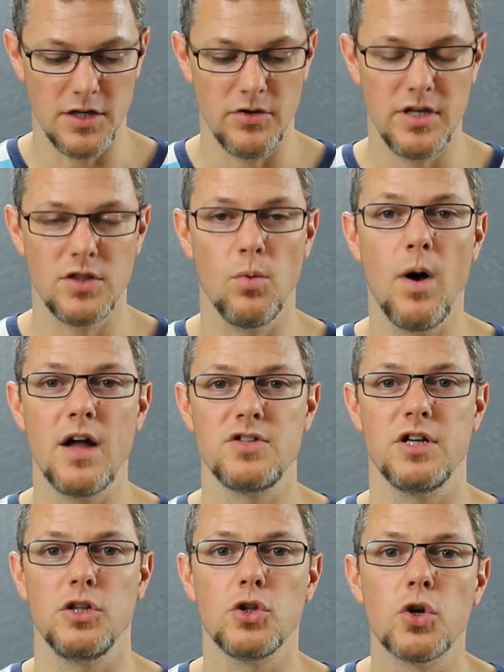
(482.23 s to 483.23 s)
you know, hit the
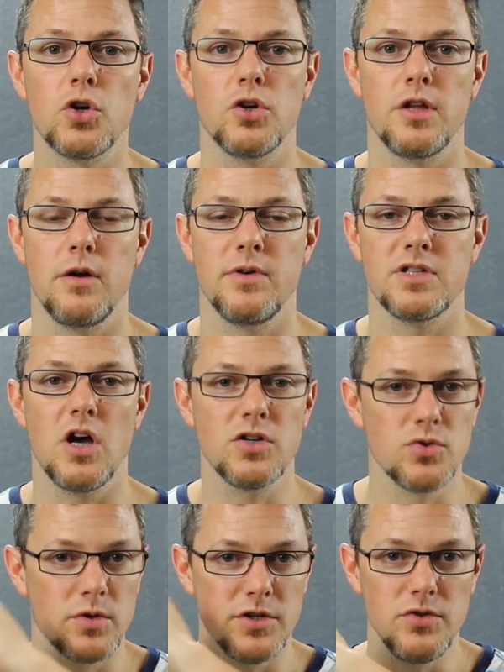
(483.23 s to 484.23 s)
watch and alert her that I want to
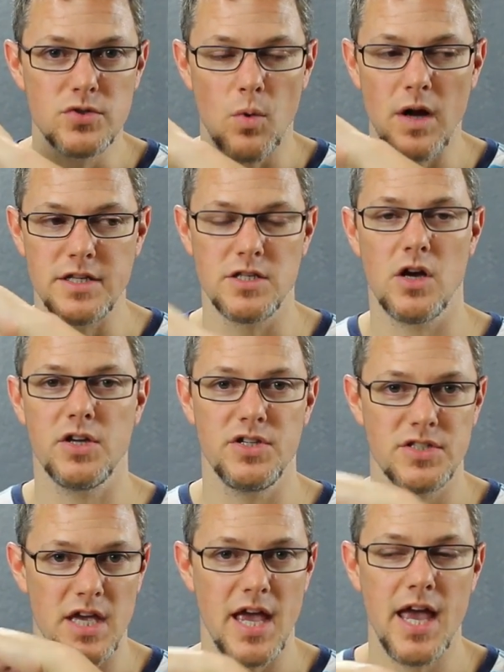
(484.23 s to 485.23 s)
talk to her, and use the
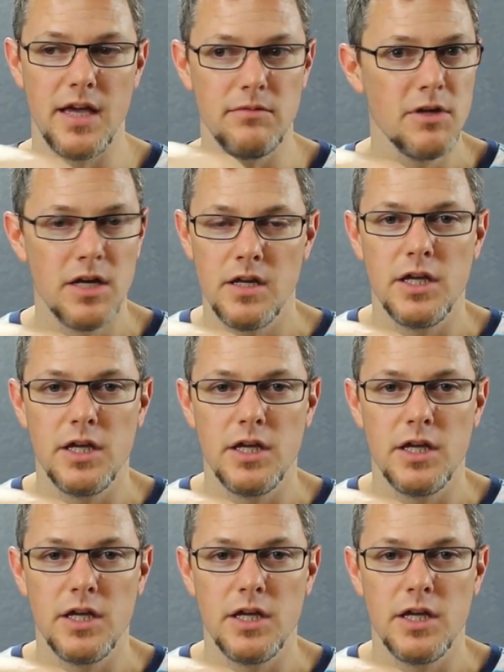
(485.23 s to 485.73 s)
walkie-talkie and say, hey,